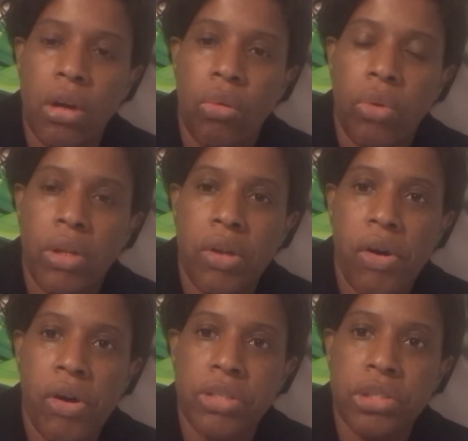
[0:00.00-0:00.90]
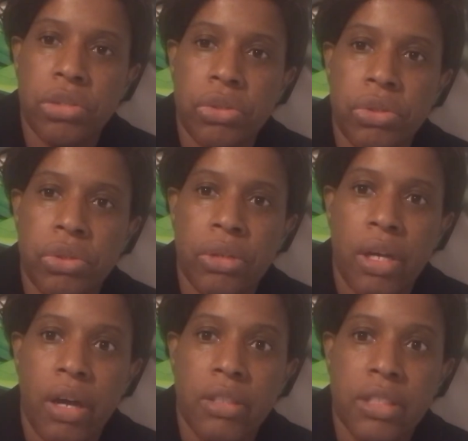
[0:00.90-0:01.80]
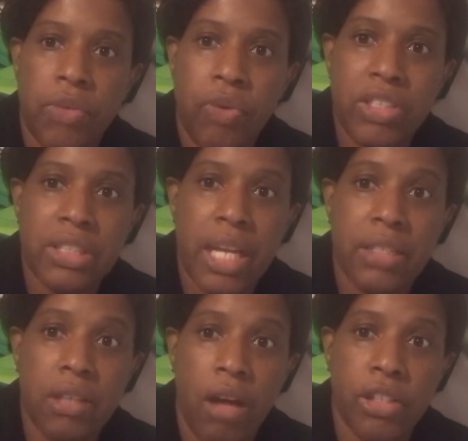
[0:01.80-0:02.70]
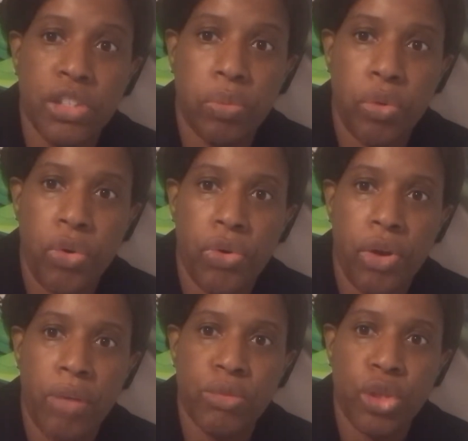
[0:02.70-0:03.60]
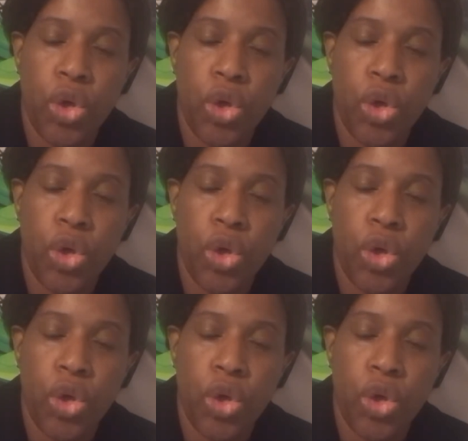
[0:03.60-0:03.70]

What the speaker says: we log on to different technology programs,